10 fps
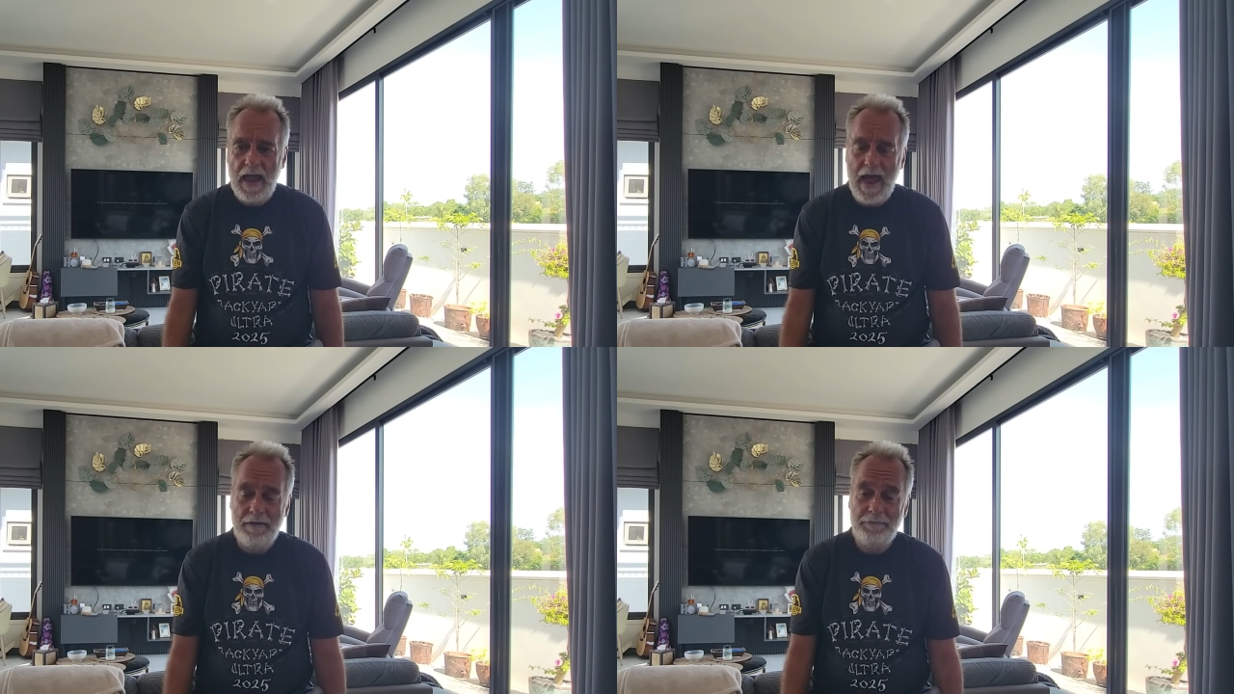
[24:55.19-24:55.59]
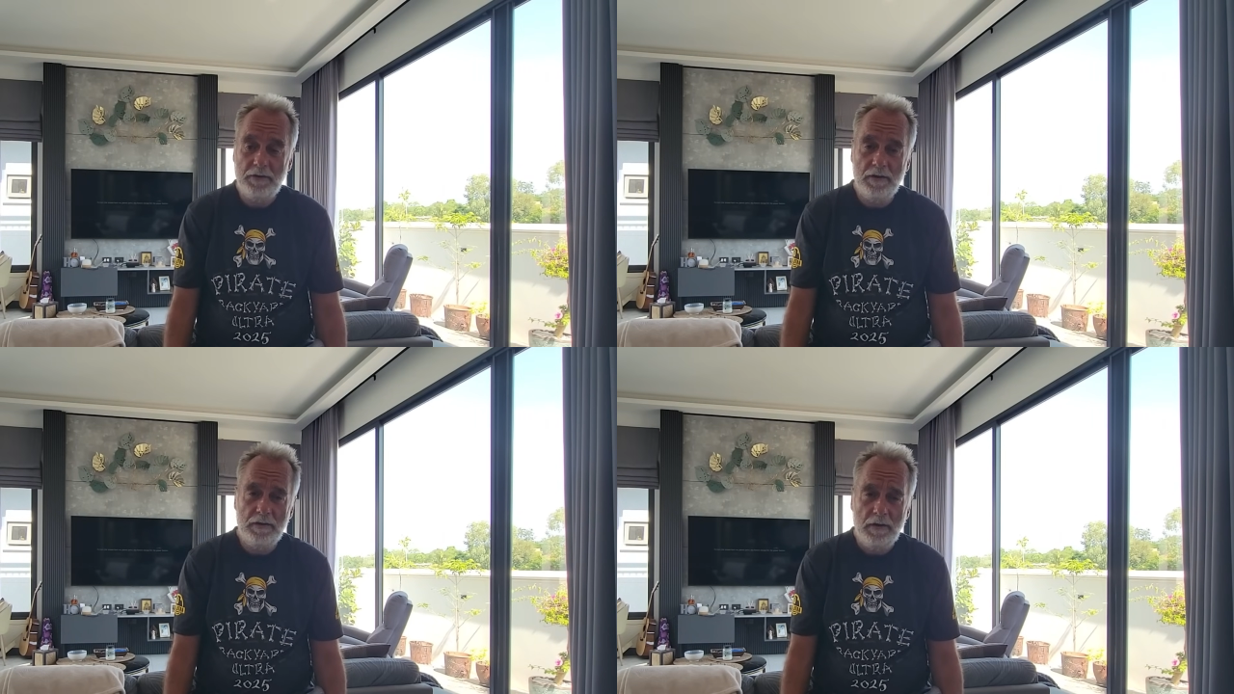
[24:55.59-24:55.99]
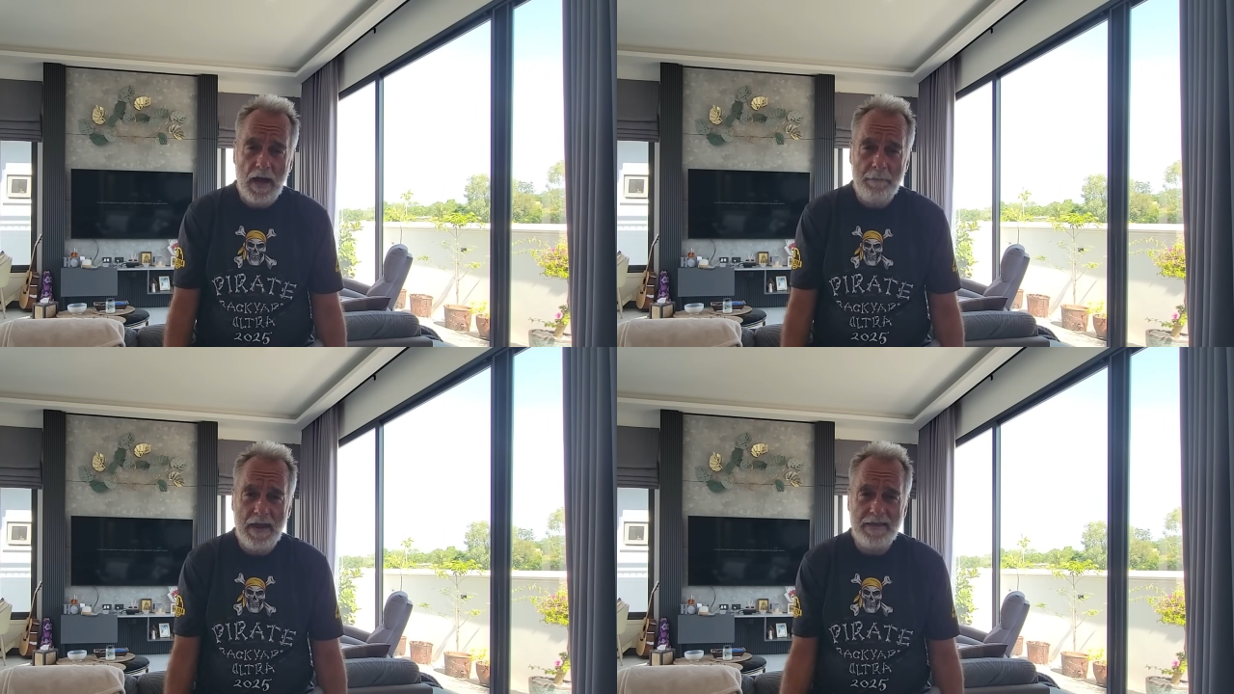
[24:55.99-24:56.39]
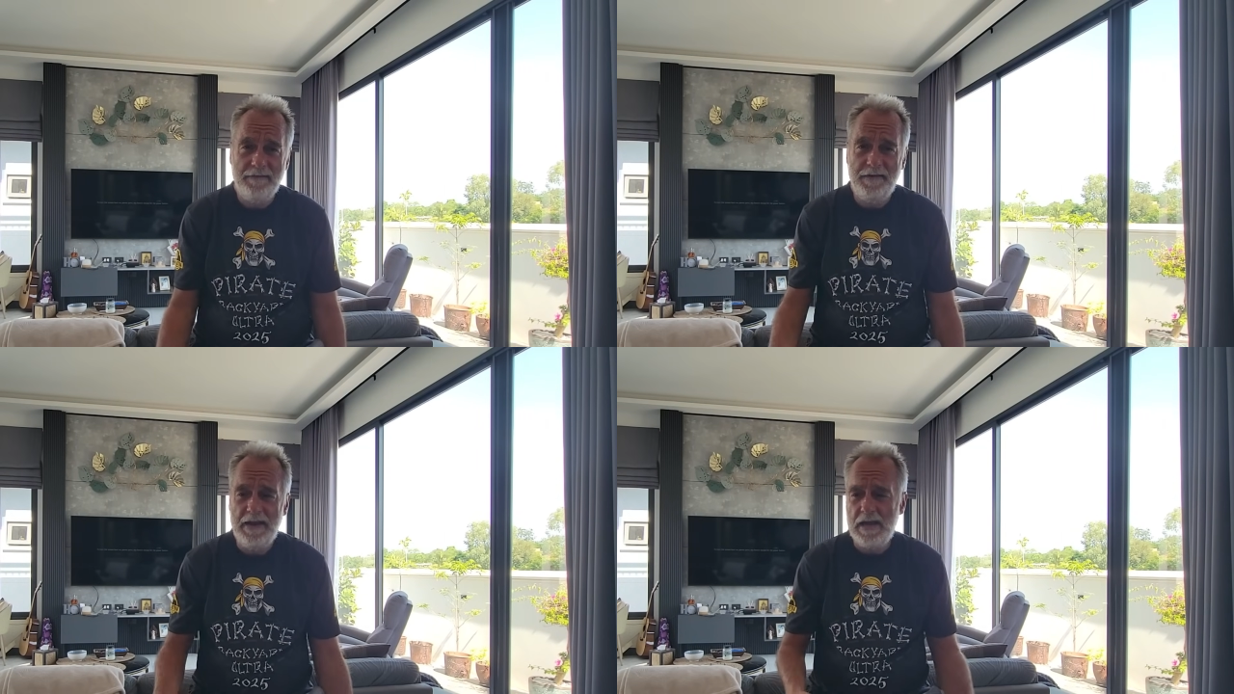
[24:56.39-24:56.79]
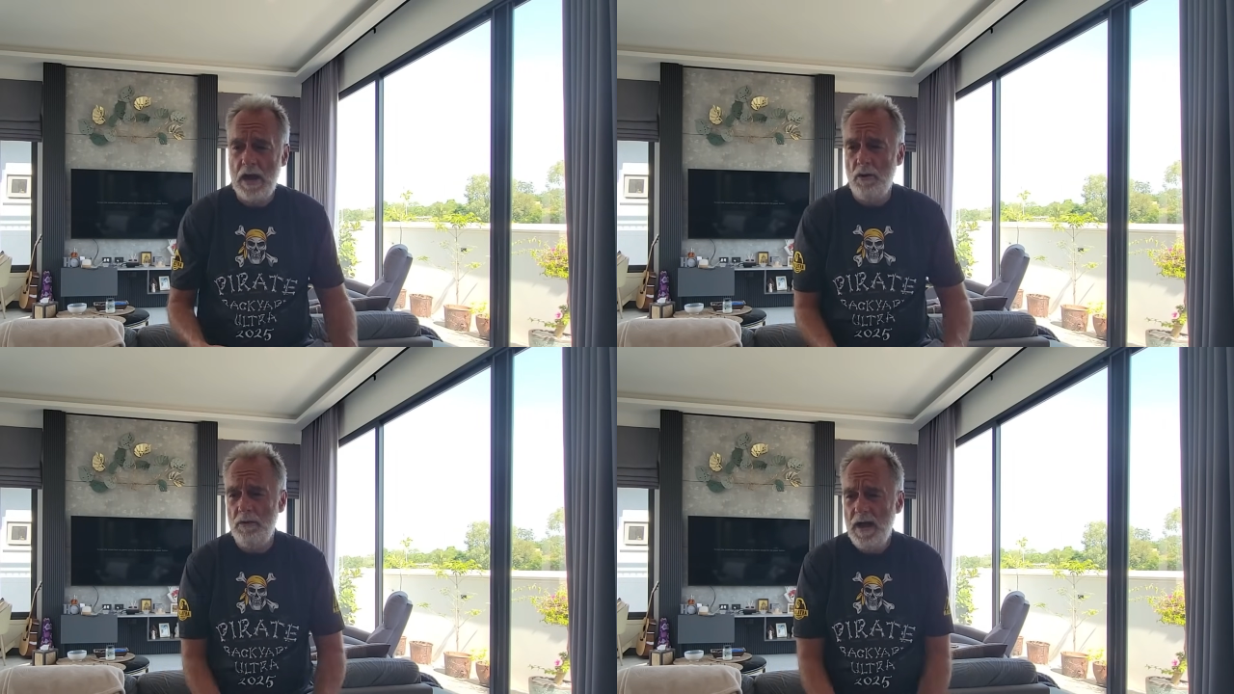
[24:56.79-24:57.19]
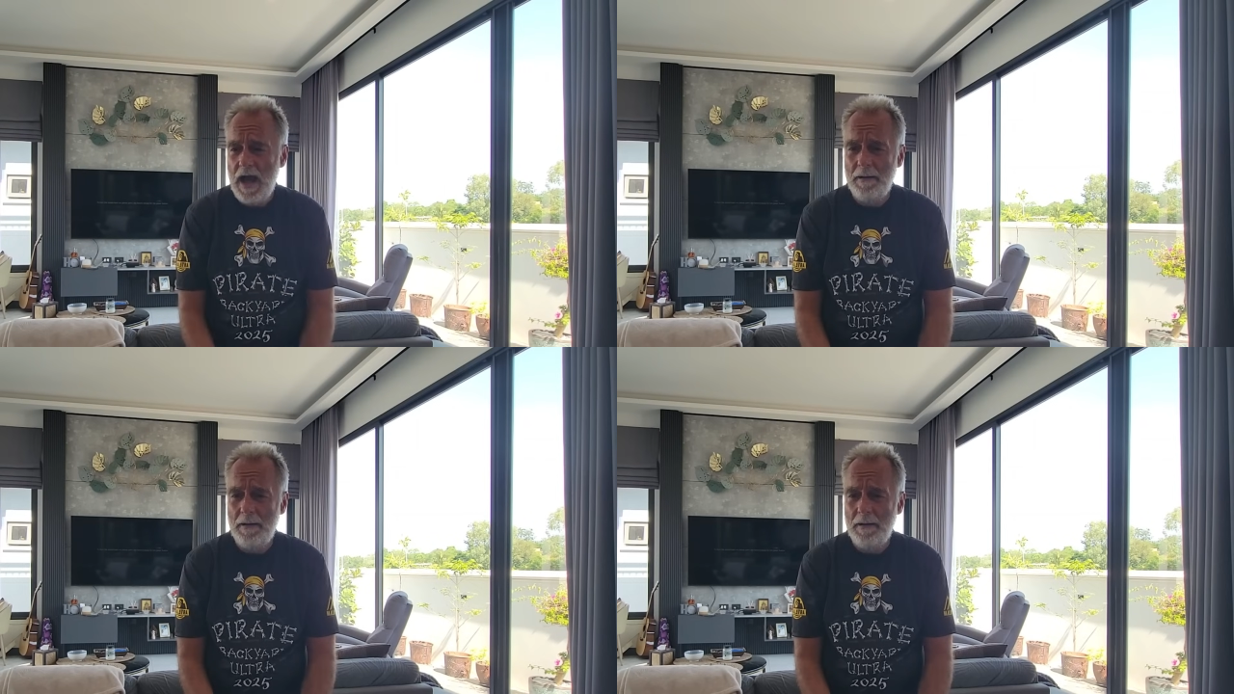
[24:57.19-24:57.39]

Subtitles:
After I made the video,